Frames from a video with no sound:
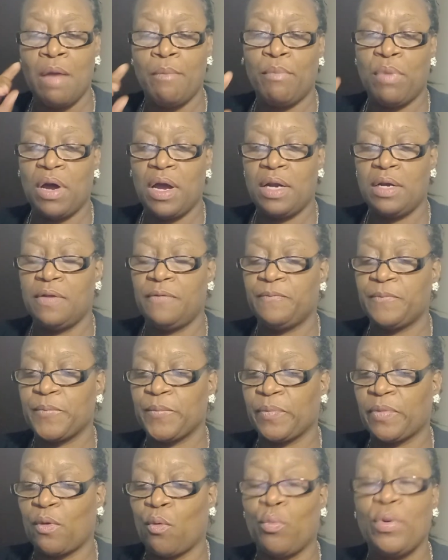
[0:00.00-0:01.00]
but
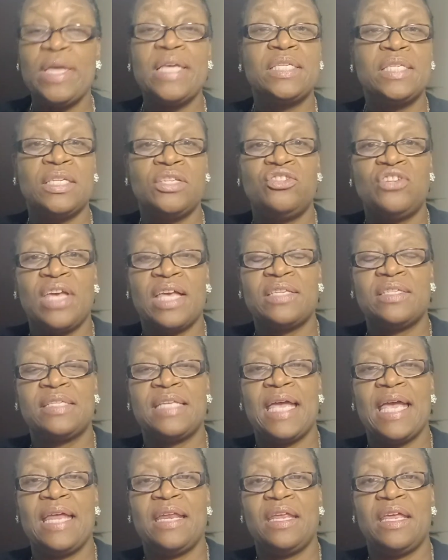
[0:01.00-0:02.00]
we suggest
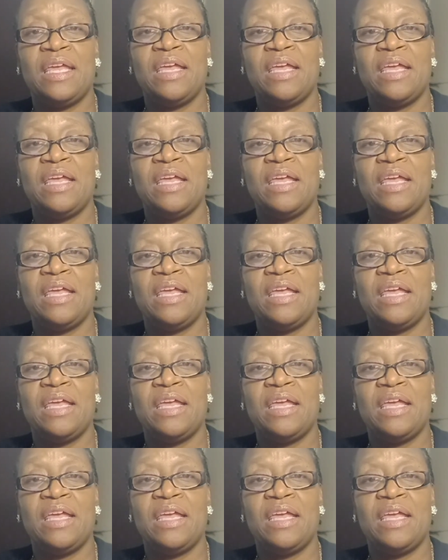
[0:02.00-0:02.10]
that